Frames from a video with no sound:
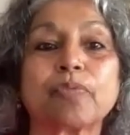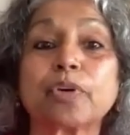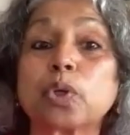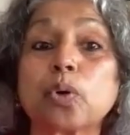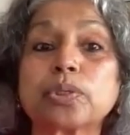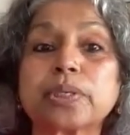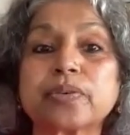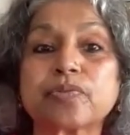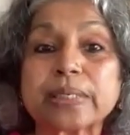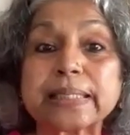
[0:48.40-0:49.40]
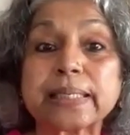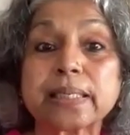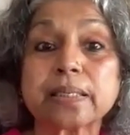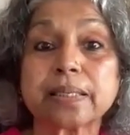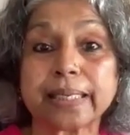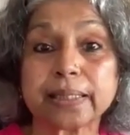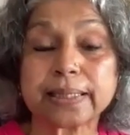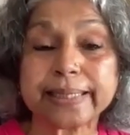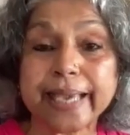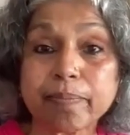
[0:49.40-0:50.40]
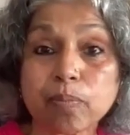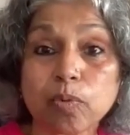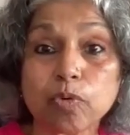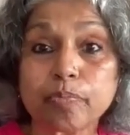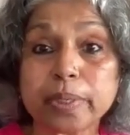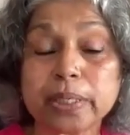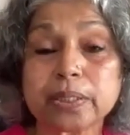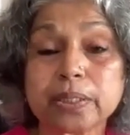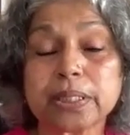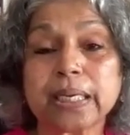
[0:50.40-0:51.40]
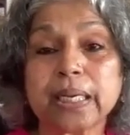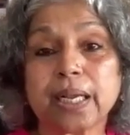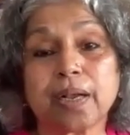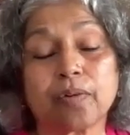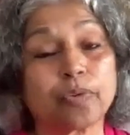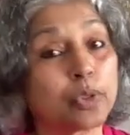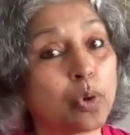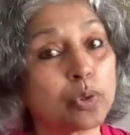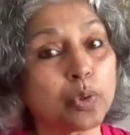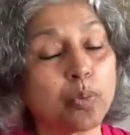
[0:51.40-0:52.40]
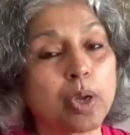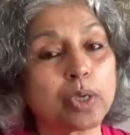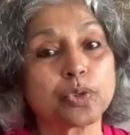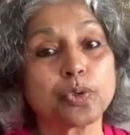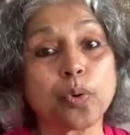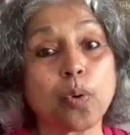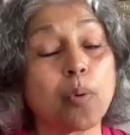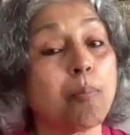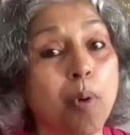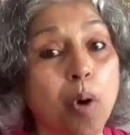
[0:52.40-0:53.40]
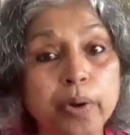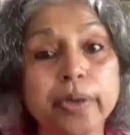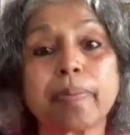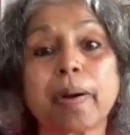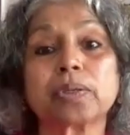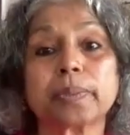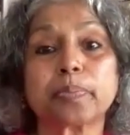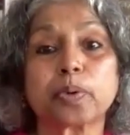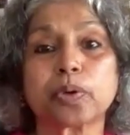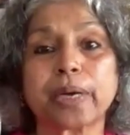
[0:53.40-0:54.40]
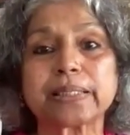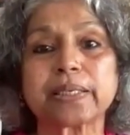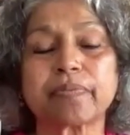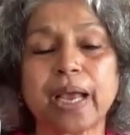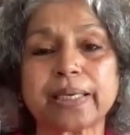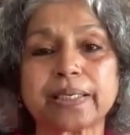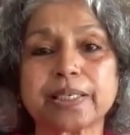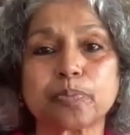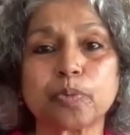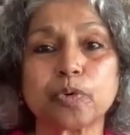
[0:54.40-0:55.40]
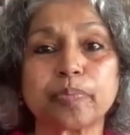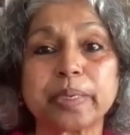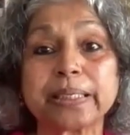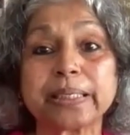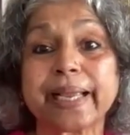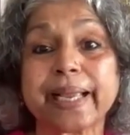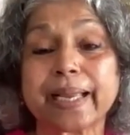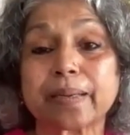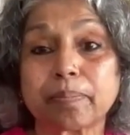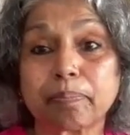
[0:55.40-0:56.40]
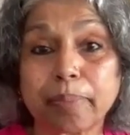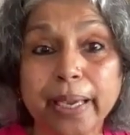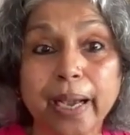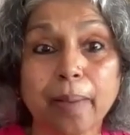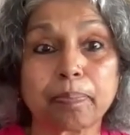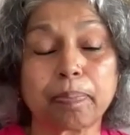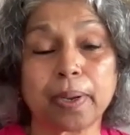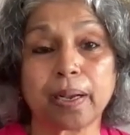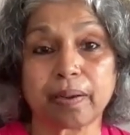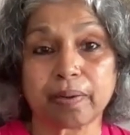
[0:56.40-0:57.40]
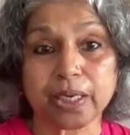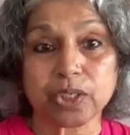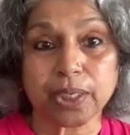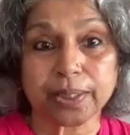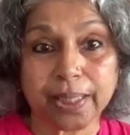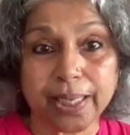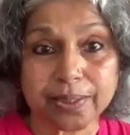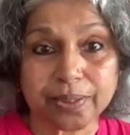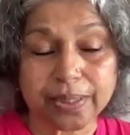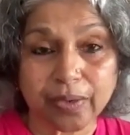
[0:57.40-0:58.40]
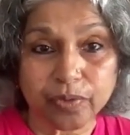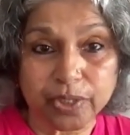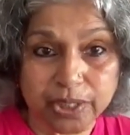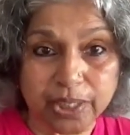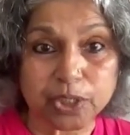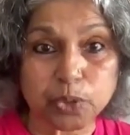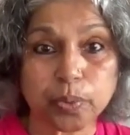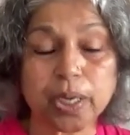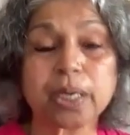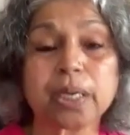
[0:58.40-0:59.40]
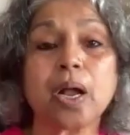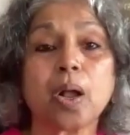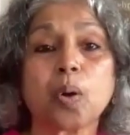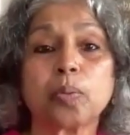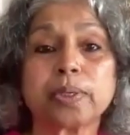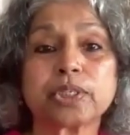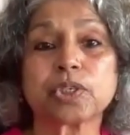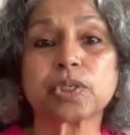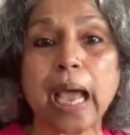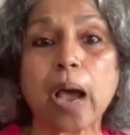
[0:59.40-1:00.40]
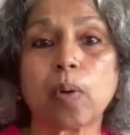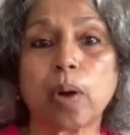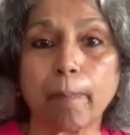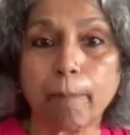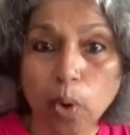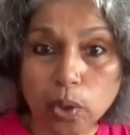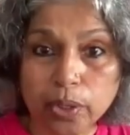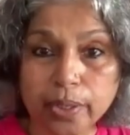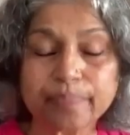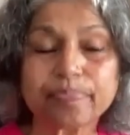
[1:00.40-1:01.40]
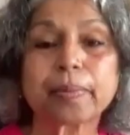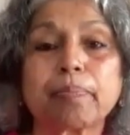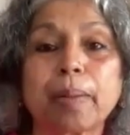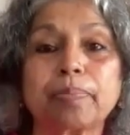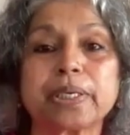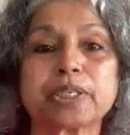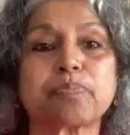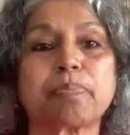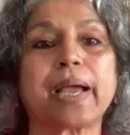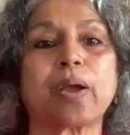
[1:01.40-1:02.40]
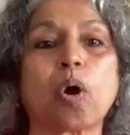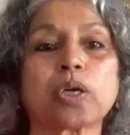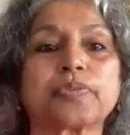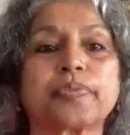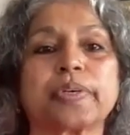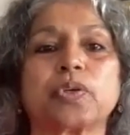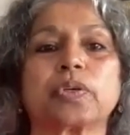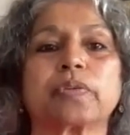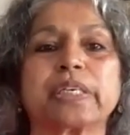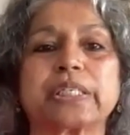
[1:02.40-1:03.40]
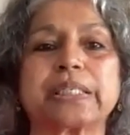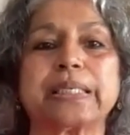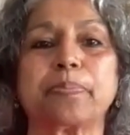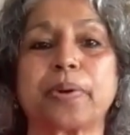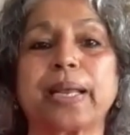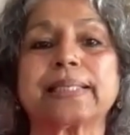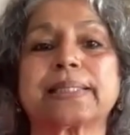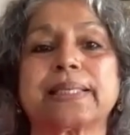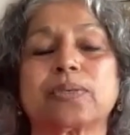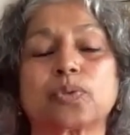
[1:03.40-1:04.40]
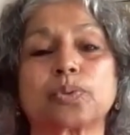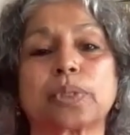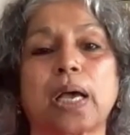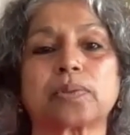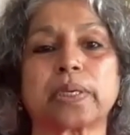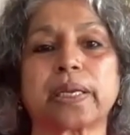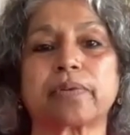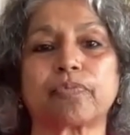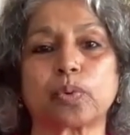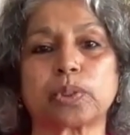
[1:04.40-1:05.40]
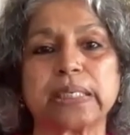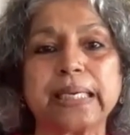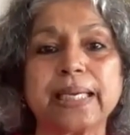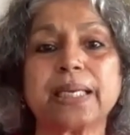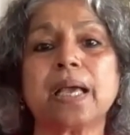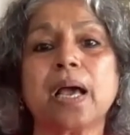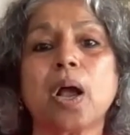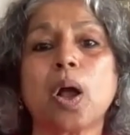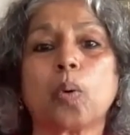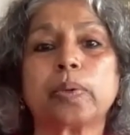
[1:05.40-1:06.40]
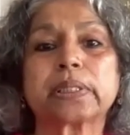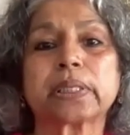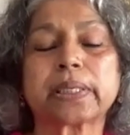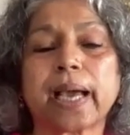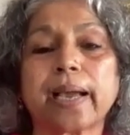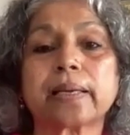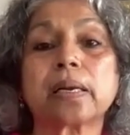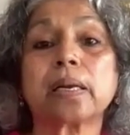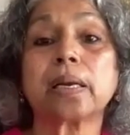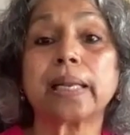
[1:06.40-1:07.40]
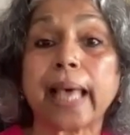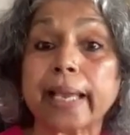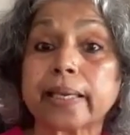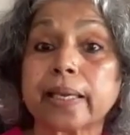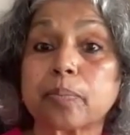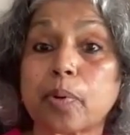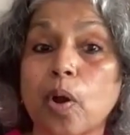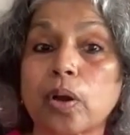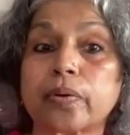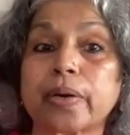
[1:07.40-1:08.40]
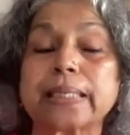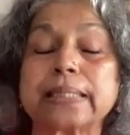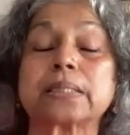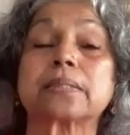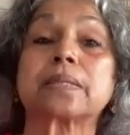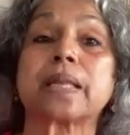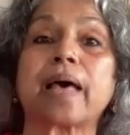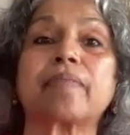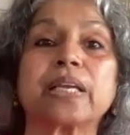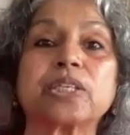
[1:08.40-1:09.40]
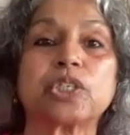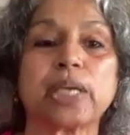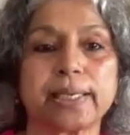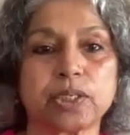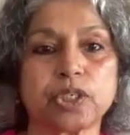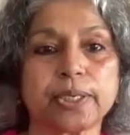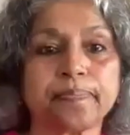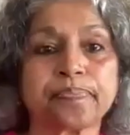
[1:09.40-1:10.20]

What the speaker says: For those interested in the same movement, for those who want to know more about the progressive writers movement, they can pick up Rakhshanda's research work, which is now a book published by Oxford University Press in 2014 with the title Liking Progress, Loving Change.